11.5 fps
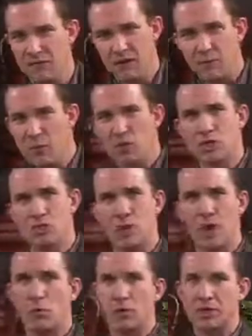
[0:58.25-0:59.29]
Some books we
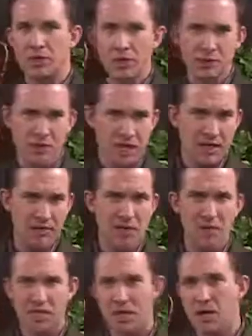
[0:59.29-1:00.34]
open to, say for
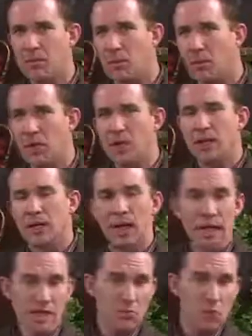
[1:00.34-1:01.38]
example,
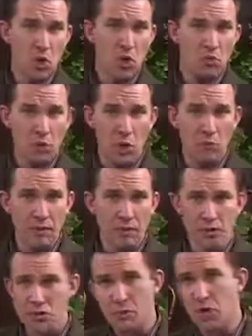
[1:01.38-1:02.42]
like the book of Romans
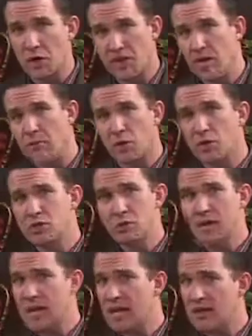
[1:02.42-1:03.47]
or the book of Hebrews,
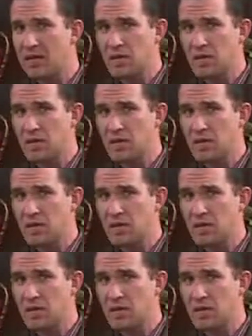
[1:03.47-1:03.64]
may have a